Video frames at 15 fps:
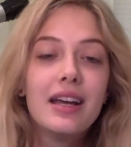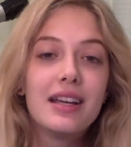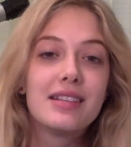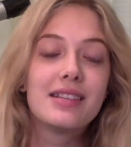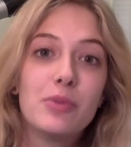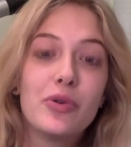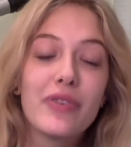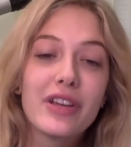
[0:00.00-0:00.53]

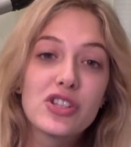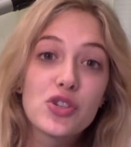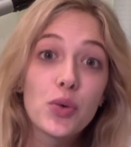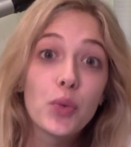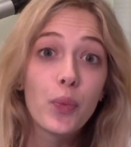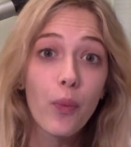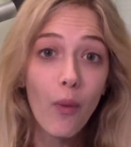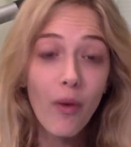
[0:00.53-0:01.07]
is moving
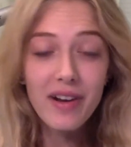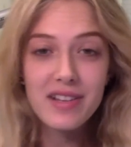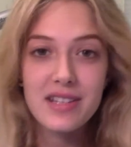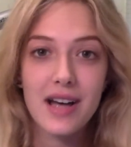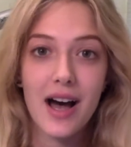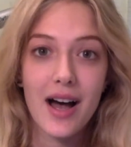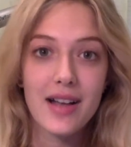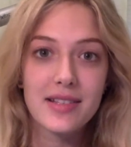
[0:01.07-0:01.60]
towards
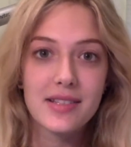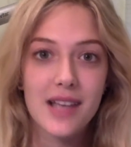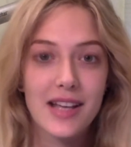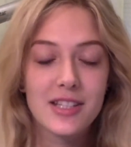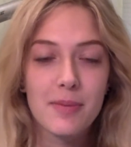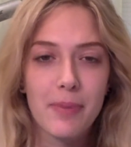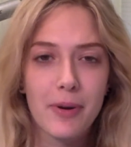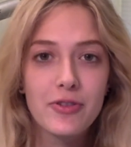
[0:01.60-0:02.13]
us
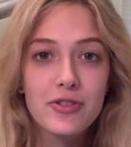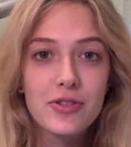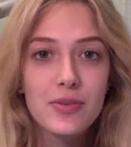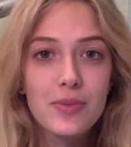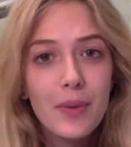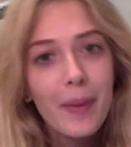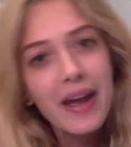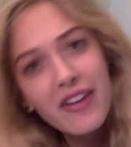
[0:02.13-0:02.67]
as opposed to
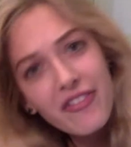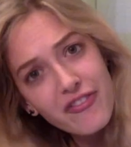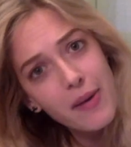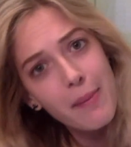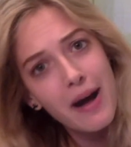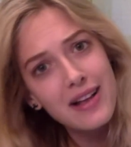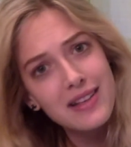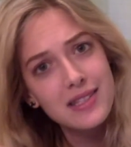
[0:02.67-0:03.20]
away
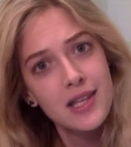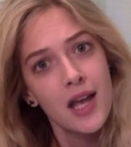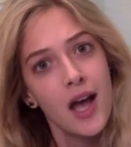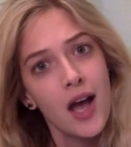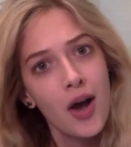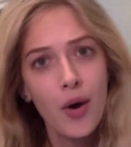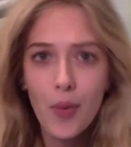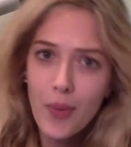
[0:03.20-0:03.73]
from us.
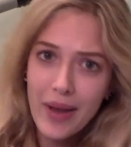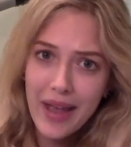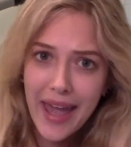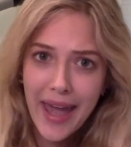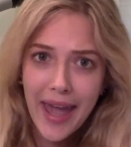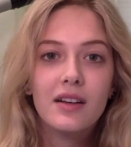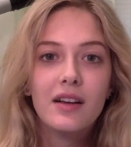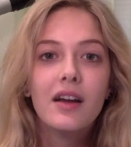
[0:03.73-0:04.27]

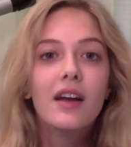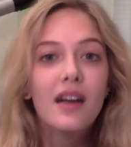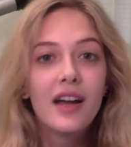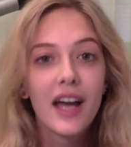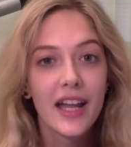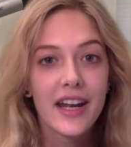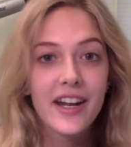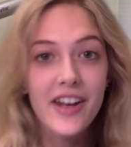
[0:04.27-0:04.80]
Okay,
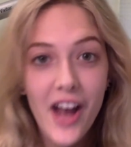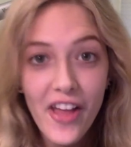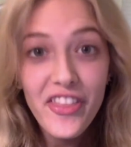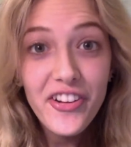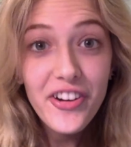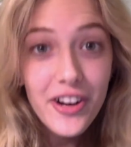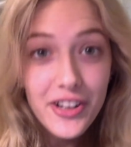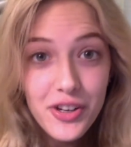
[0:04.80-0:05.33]
and
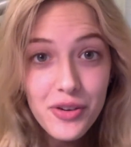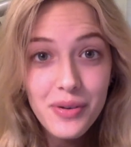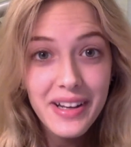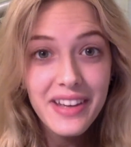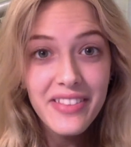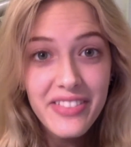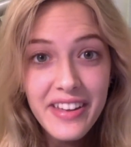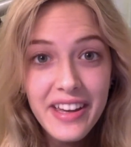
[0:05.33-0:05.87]
another
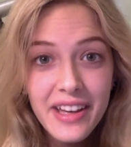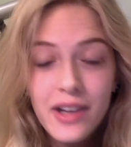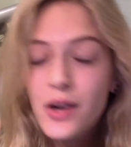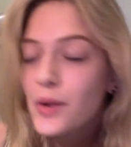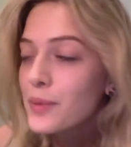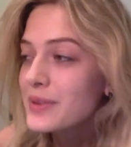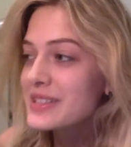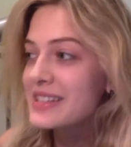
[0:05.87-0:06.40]
annoying thing
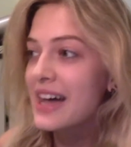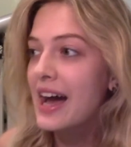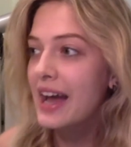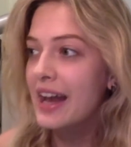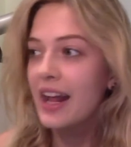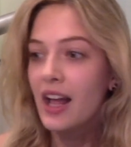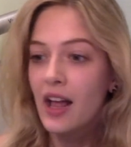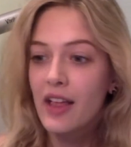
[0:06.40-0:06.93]
was
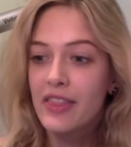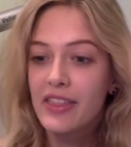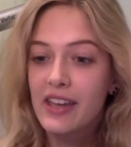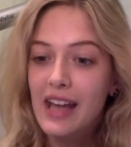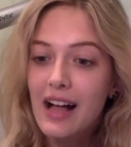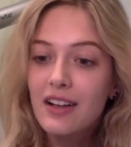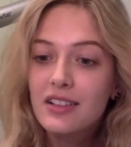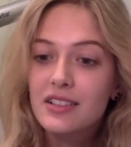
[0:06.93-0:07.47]
that the
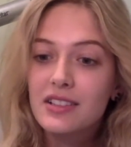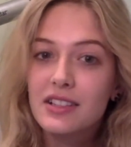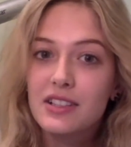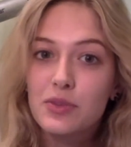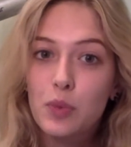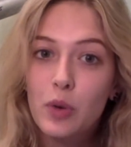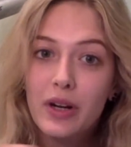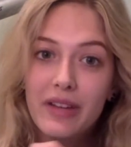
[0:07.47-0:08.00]

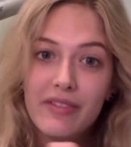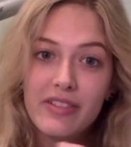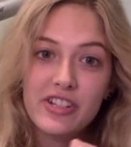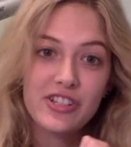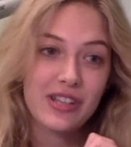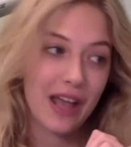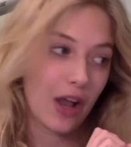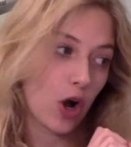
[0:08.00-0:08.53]
galaxies weren't even
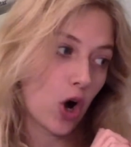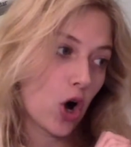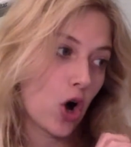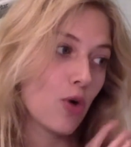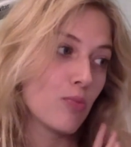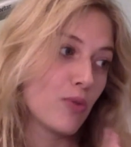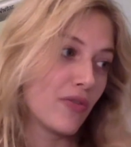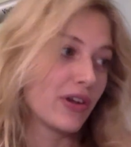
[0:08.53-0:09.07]
just like
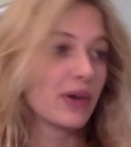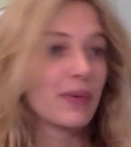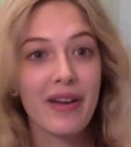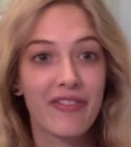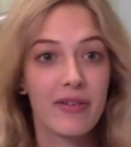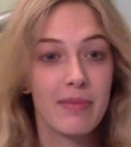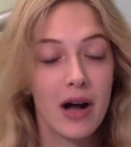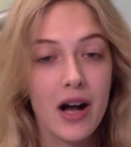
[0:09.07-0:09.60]
all moving away
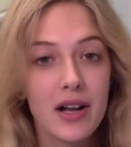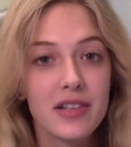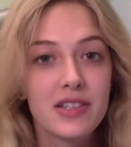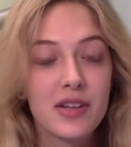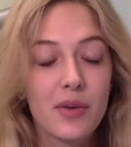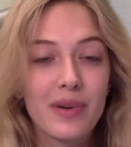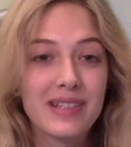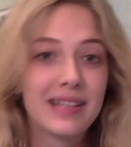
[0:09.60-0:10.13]
from us.
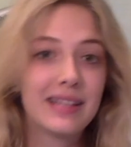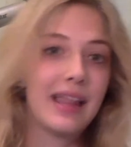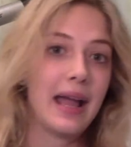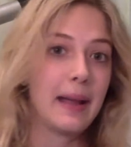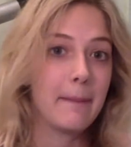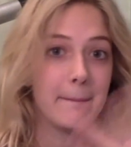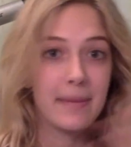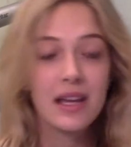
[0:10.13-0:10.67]
It wasn't
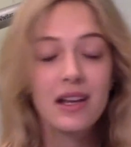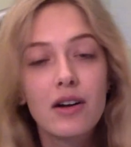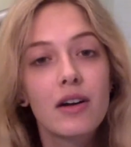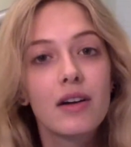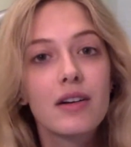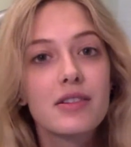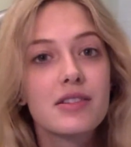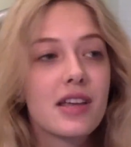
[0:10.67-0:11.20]
like Mean
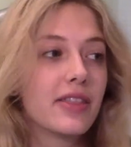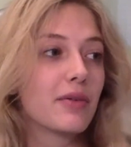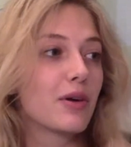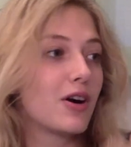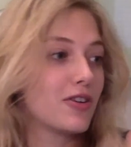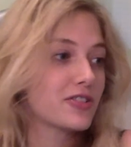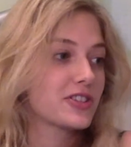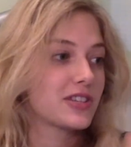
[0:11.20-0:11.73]
Girls and they were
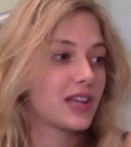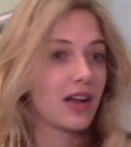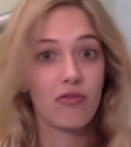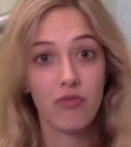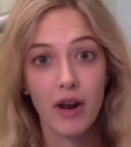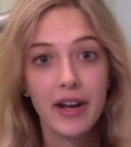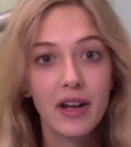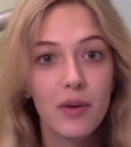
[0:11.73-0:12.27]
all just like
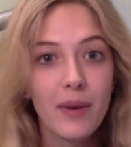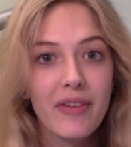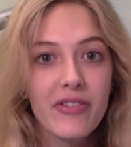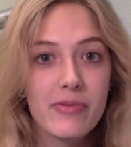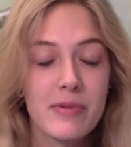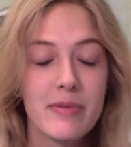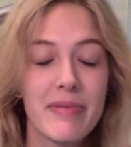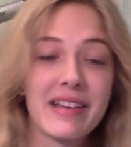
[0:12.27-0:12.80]
running away
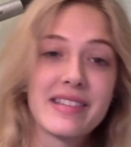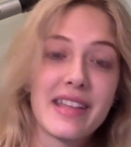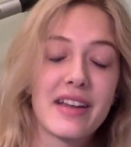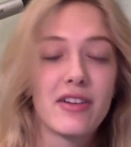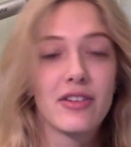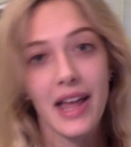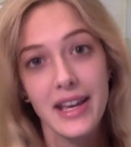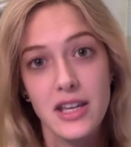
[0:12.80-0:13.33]
from you because they
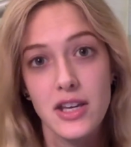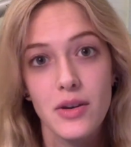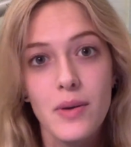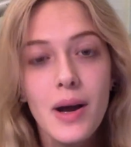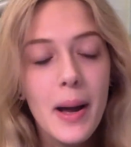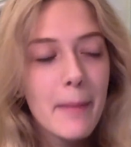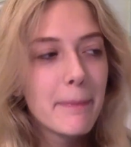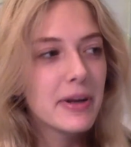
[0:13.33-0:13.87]
don't like
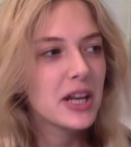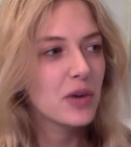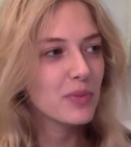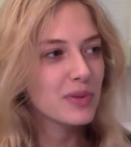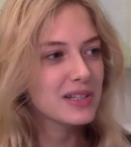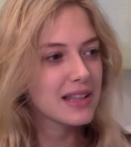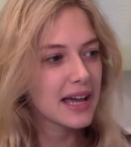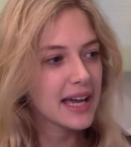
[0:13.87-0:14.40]
you, but it
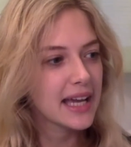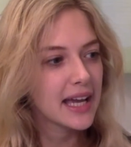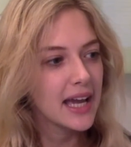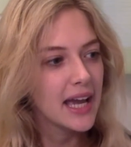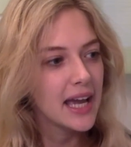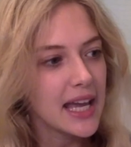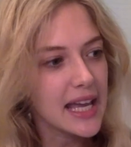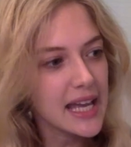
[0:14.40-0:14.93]
was like
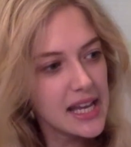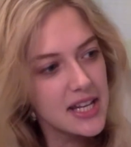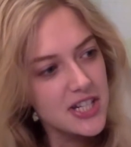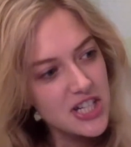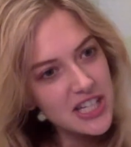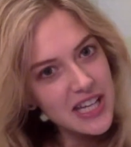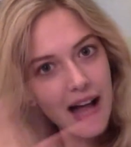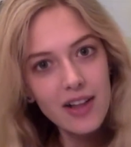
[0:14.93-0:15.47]

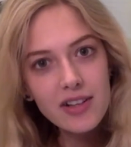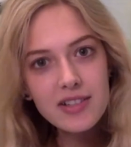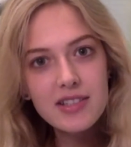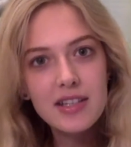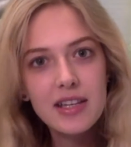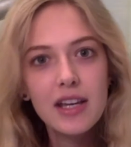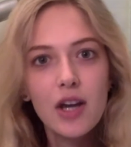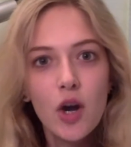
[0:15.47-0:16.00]
each
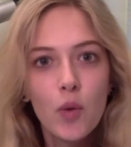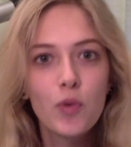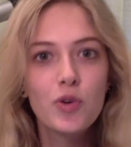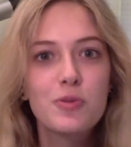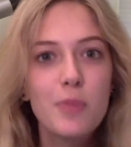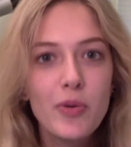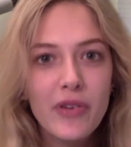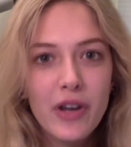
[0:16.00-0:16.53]
galaxy
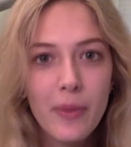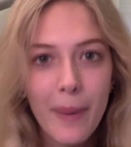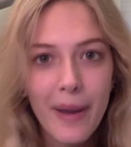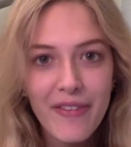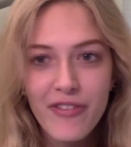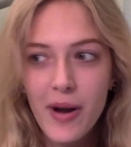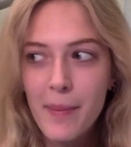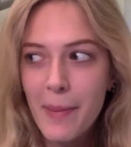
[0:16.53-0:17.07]
was moving
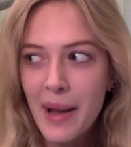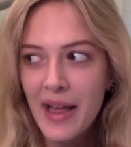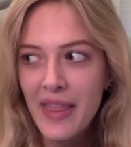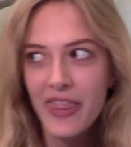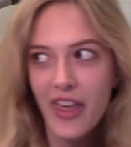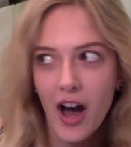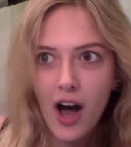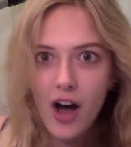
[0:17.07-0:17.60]
away from
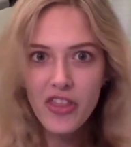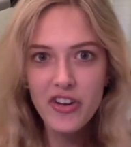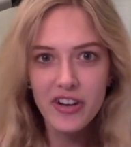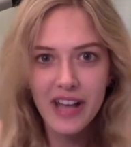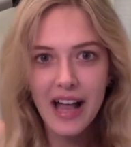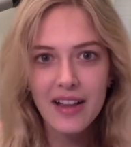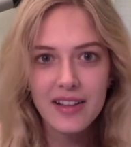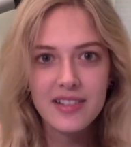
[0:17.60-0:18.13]
the other
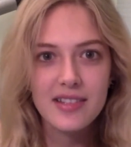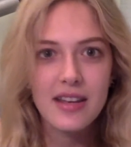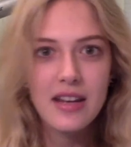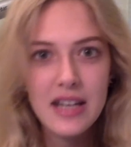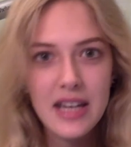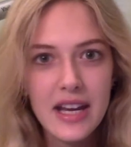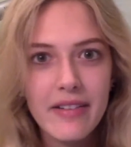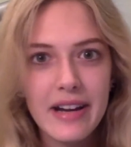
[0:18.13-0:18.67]
galaxy
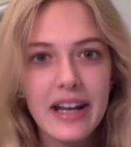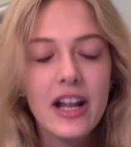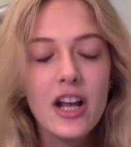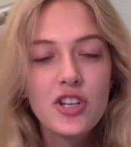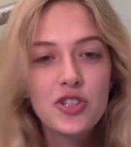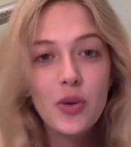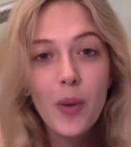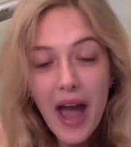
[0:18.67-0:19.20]
near it.
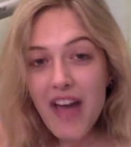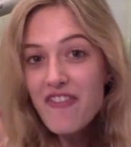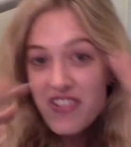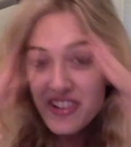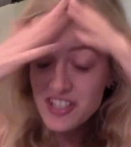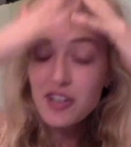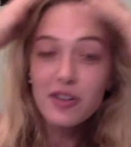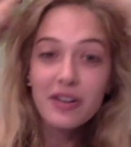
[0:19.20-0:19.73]
So
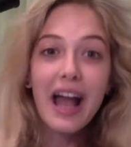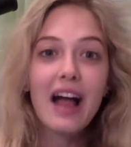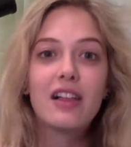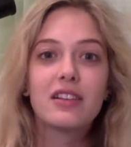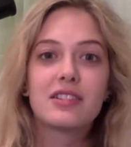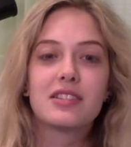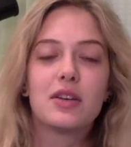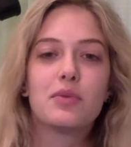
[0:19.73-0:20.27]
every single
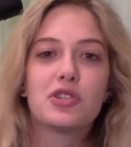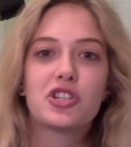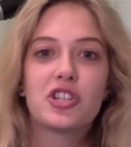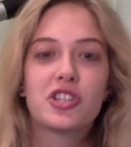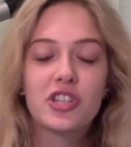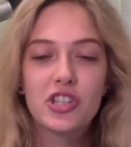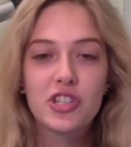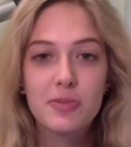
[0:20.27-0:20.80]
galaxy was
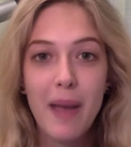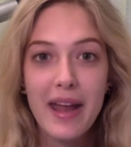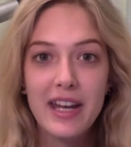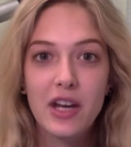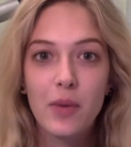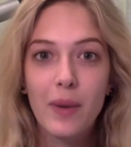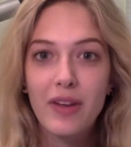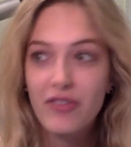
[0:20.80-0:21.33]
just
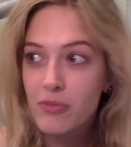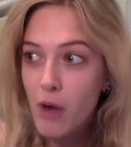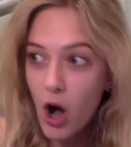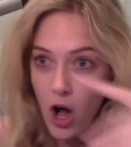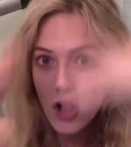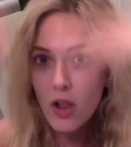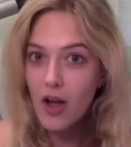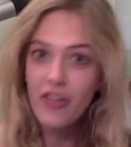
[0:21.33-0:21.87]
expanding away from
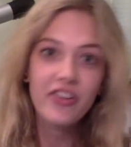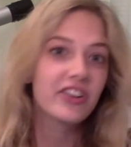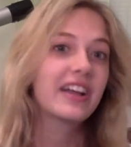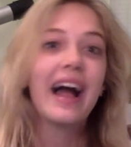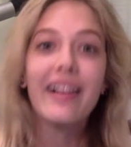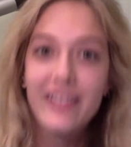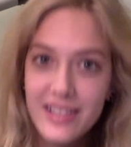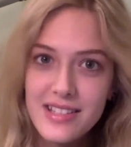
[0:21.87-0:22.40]
all other
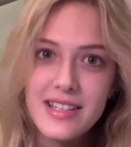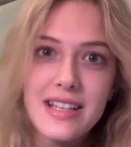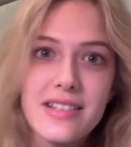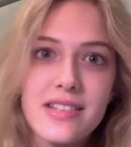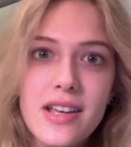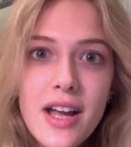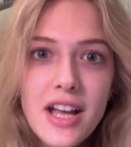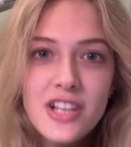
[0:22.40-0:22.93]

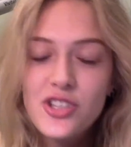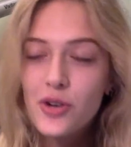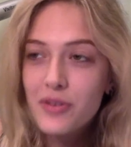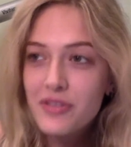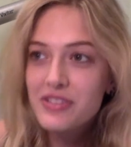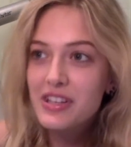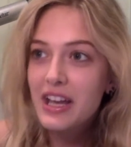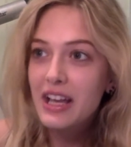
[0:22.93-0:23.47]
galaxies. So
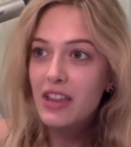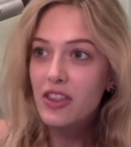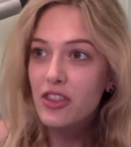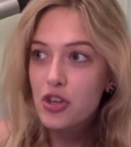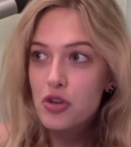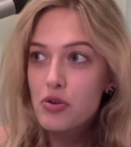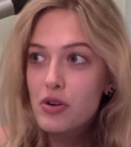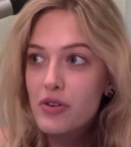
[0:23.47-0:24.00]
it was like
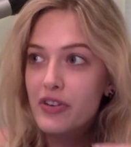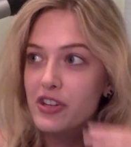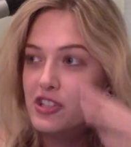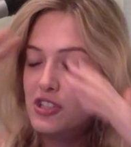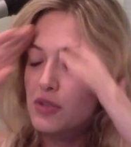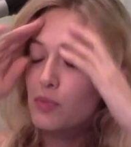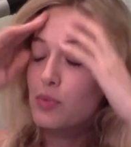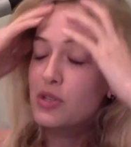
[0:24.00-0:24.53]
the
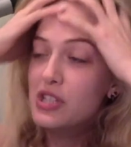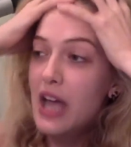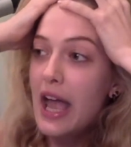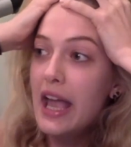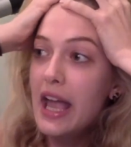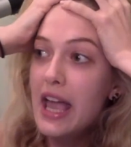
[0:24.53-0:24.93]
universe was like